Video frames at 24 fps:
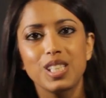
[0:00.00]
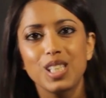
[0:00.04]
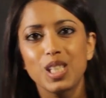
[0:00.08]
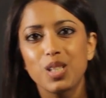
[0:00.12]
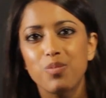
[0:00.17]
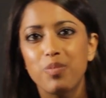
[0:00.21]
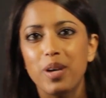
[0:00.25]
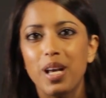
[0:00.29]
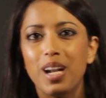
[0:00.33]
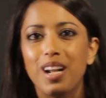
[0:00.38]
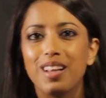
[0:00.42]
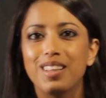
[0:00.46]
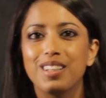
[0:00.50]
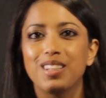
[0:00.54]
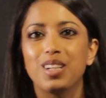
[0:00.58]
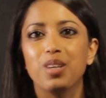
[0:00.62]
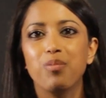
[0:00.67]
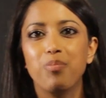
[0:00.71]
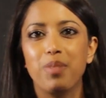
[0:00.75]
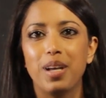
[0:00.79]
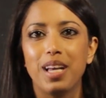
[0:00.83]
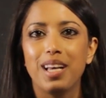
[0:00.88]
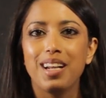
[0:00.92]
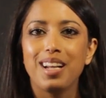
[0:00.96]
has been a little
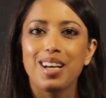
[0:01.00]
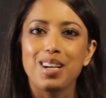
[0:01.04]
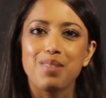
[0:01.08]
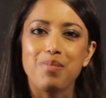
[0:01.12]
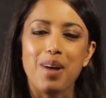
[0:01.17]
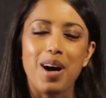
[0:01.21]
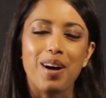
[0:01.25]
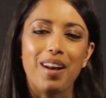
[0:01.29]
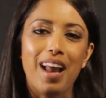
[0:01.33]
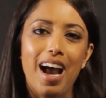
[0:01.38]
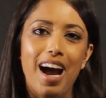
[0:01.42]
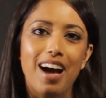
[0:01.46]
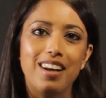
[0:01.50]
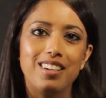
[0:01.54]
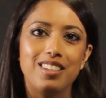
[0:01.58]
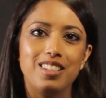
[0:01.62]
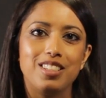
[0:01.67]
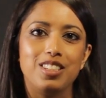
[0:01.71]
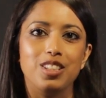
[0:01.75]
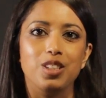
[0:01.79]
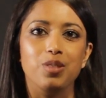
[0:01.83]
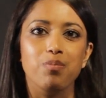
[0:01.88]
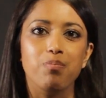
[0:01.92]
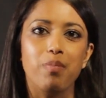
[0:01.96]
bit about how to
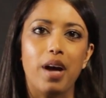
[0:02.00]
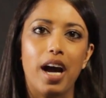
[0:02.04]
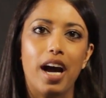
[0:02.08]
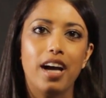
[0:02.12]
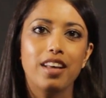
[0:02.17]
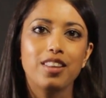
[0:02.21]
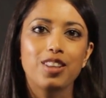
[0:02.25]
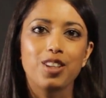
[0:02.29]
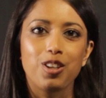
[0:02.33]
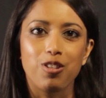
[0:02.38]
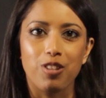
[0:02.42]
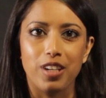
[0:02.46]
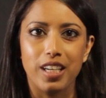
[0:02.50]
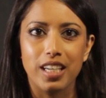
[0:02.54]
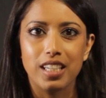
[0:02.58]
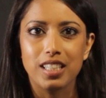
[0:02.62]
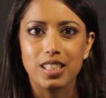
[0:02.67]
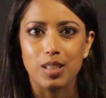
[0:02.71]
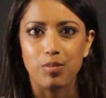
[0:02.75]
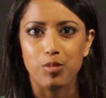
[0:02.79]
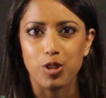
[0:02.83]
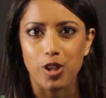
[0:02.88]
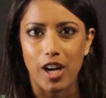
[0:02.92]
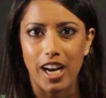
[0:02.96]
do math Greek
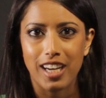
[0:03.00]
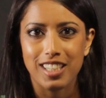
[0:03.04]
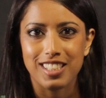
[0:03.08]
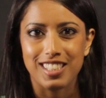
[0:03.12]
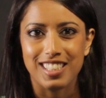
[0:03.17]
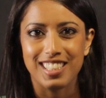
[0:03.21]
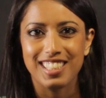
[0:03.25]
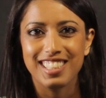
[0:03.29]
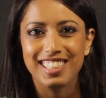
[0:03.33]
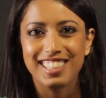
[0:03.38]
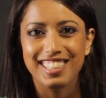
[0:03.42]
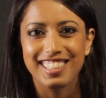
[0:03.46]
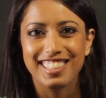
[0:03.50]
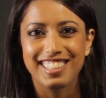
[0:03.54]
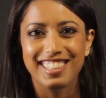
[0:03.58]
subtraction.